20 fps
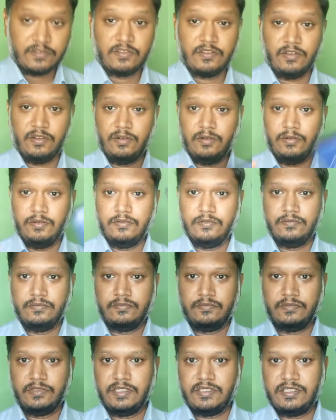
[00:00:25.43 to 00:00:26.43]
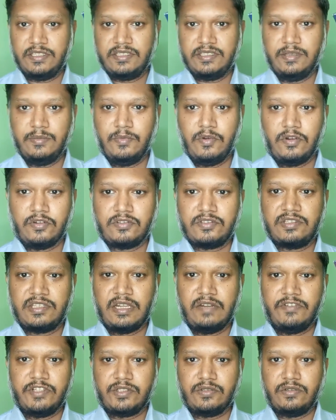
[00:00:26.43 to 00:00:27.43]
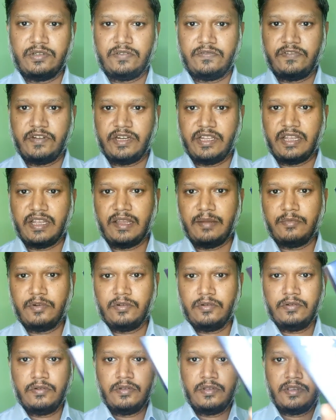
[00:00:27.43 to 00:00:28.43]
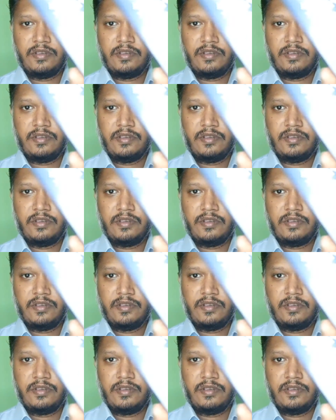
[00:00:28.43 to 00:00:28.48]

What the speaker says: So this is the box, Salvatore Ferragamo